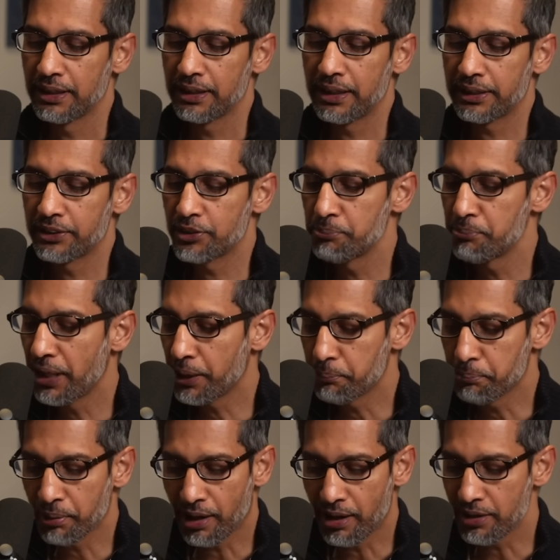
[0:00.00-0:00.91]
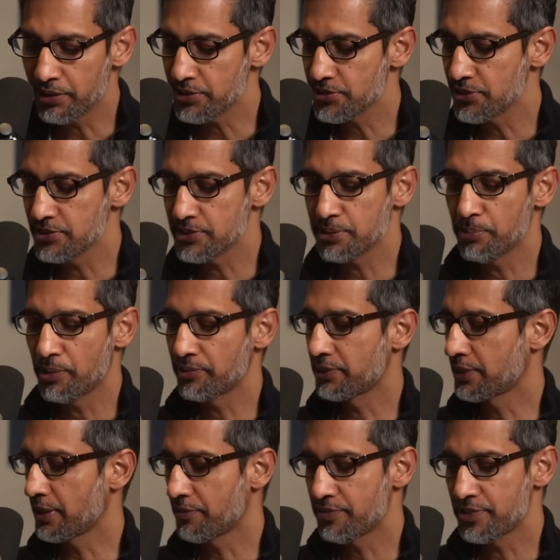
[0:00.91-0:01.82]
like to make progress on some of
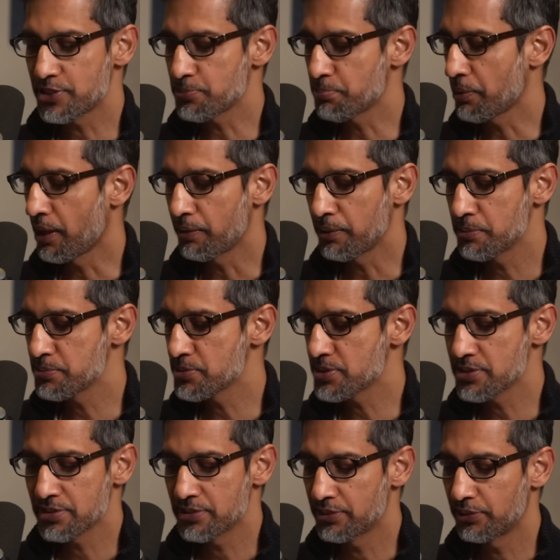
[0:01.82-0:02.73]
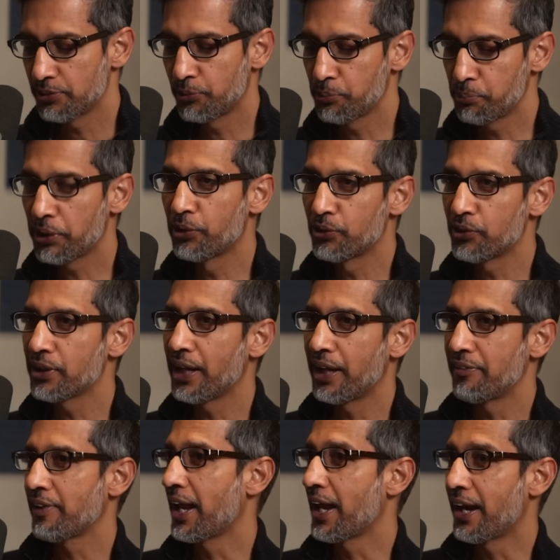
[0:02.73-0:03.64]
the toughest problems, it would be good to
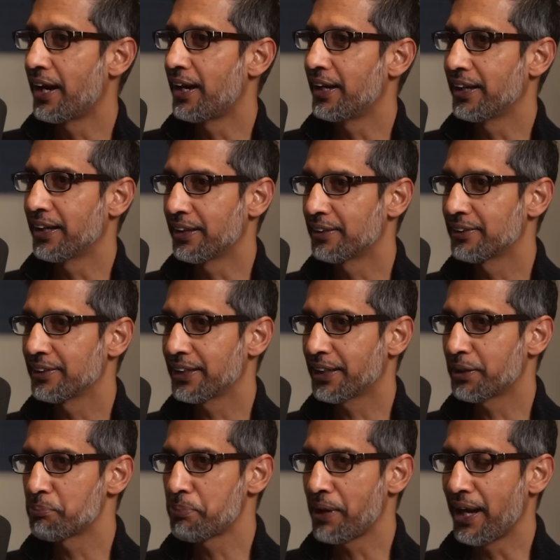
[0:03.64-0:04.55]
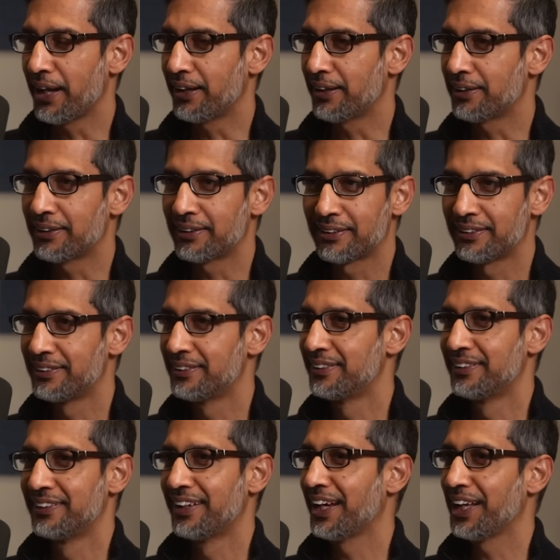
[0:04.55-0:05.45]
have A I like pair
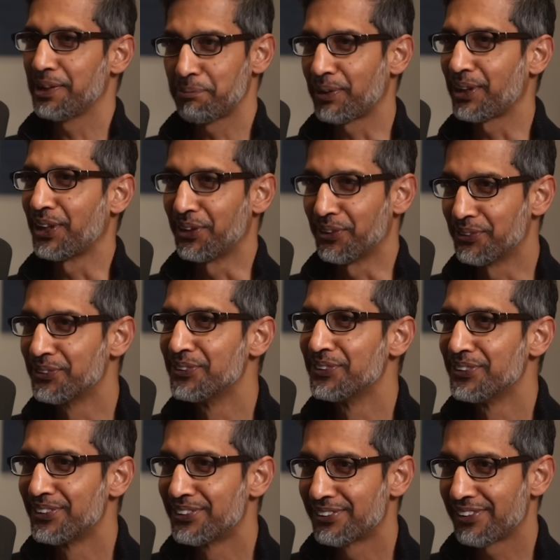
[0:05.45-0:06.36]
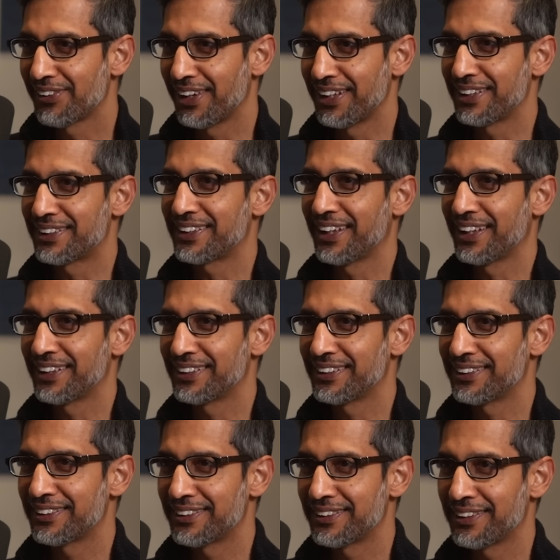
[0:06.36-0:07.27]
helping you, right?
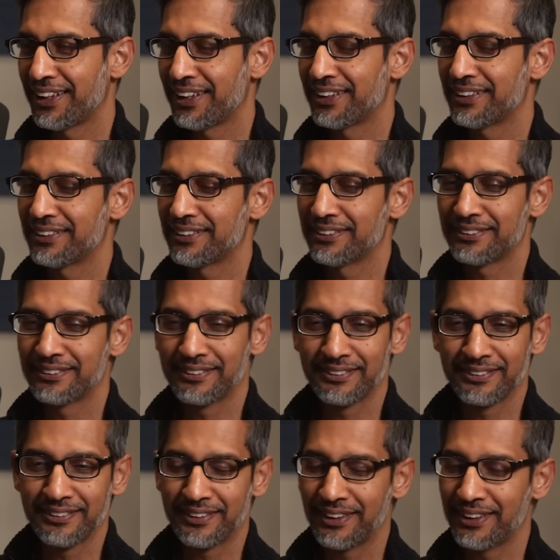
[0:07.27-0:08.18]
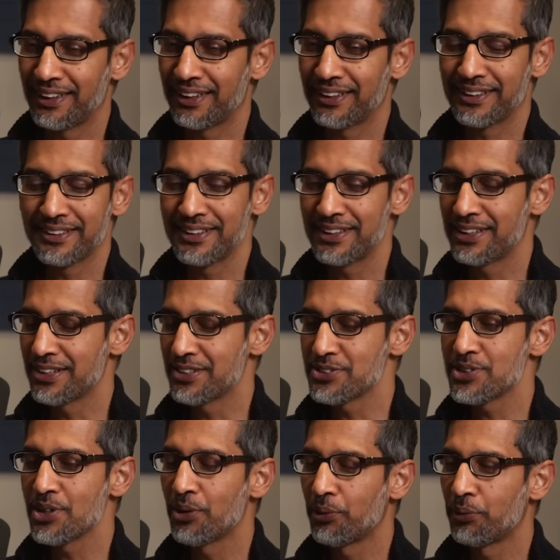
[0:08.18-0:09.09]
And, and like, you know,
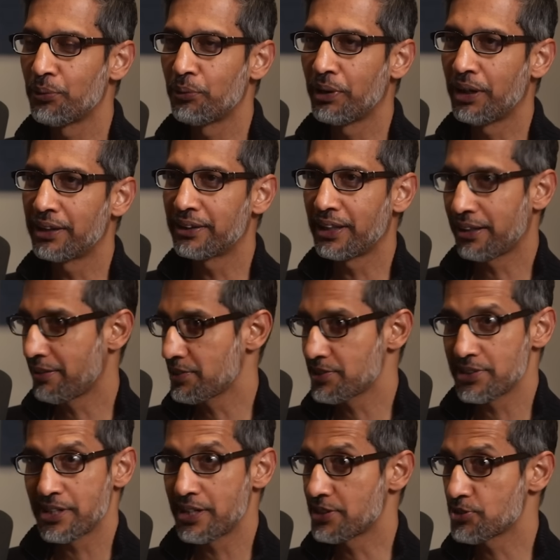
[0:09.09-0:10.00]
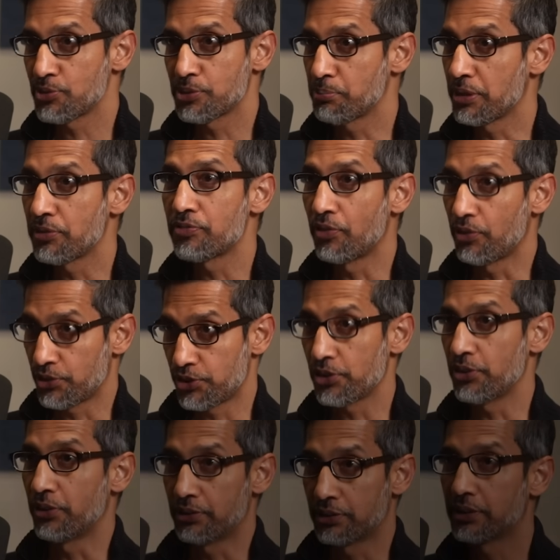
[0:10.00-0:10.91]
so uh, that resonates with me for
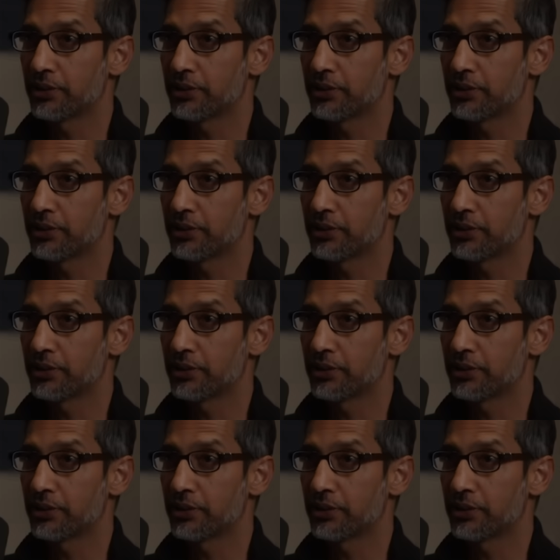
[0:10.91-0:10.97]
sure.